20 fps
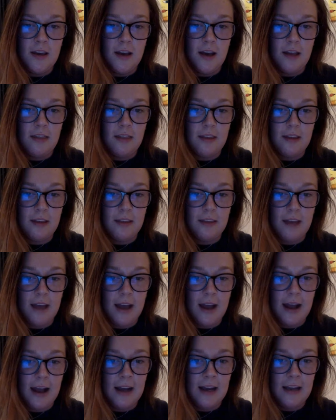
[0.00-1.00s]
I think
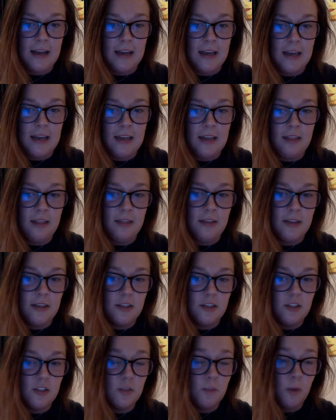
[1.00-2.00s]
that adding in
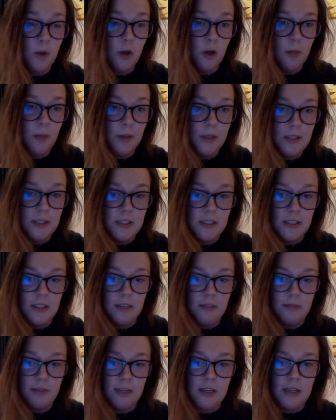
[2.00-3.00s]
these small but
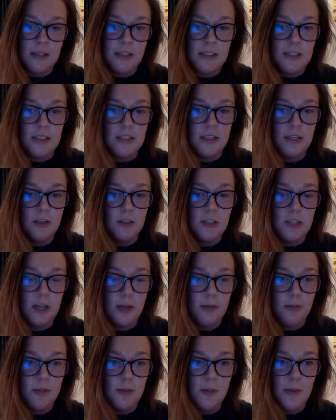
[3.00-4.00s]
significant details
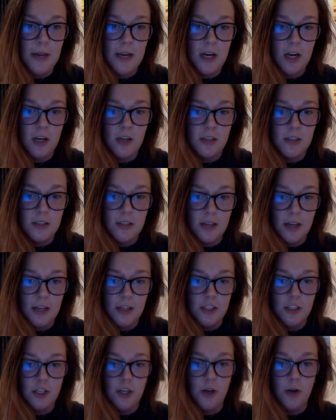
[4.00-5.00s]
helped to make our
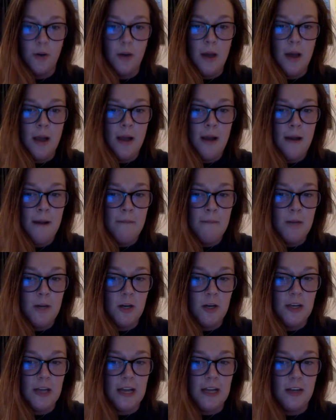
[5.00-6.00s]
slideshow
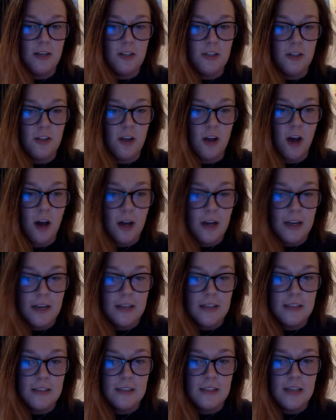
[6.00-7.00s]
better cater to the
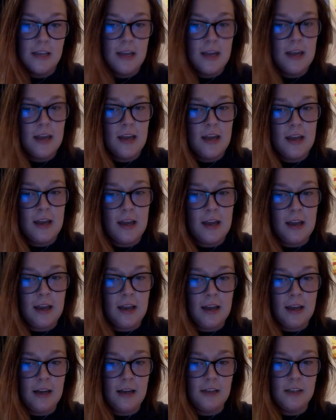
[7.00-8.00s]
audience
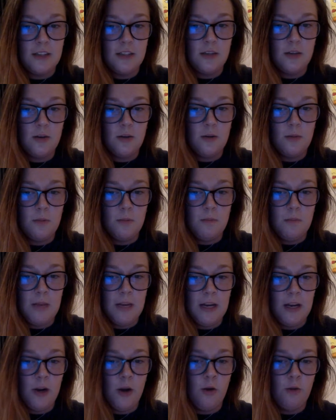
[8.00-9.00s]
and
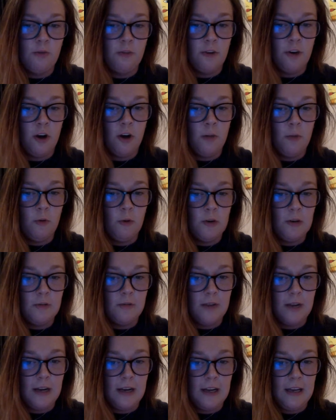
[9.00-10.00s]
made it overall more
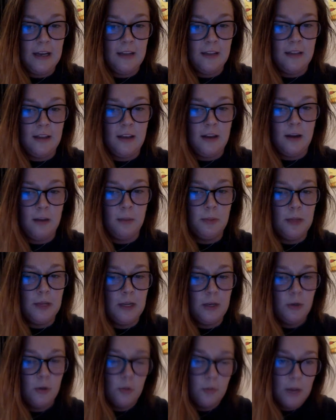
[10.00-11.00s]
inviting than a
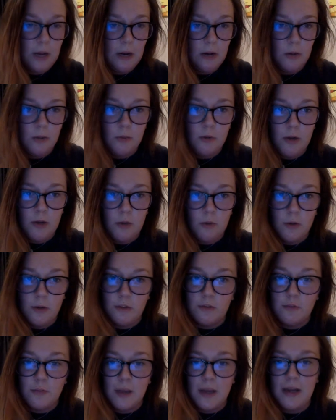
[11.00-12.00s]
plain old PowerPoint would
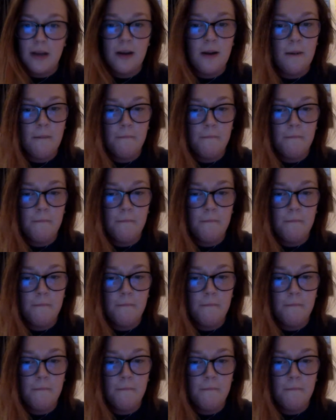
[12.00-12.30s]
have been.